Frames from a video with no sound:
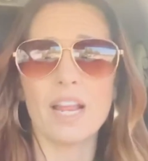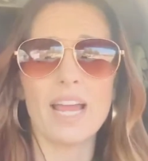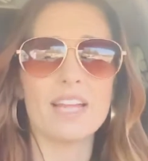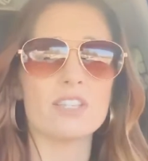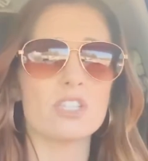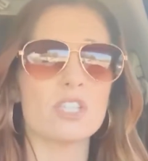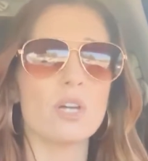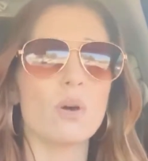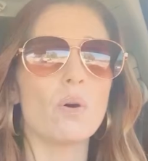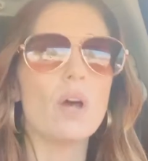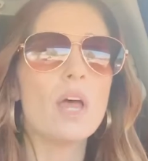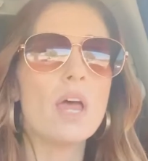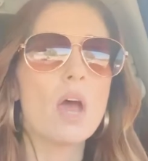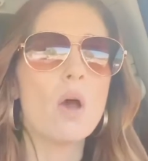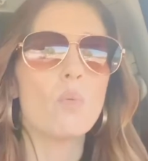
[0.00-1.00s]
And so
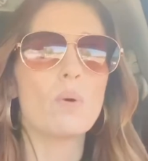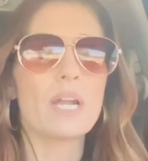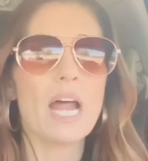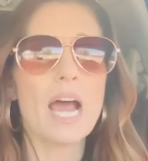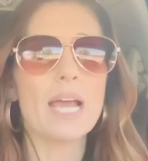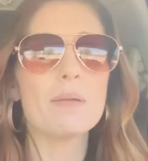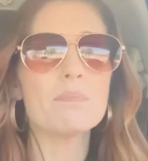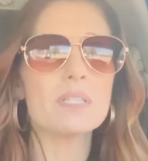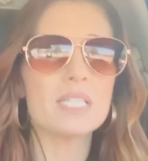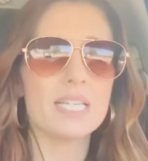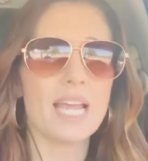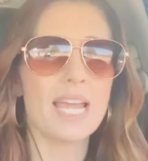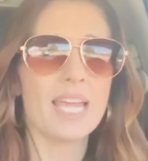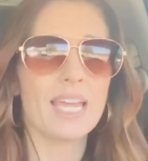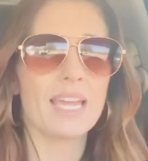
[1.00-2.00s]
when I'm
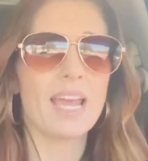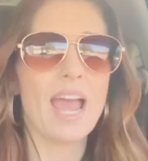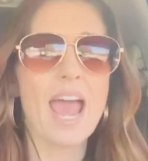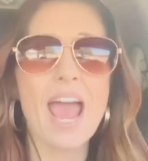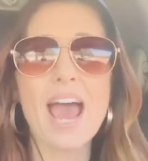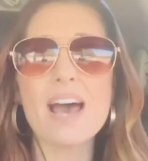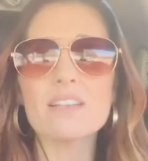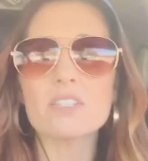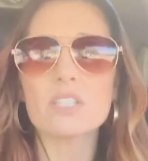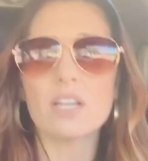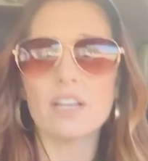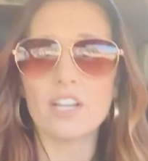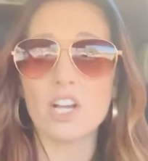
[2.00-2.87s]
saying ask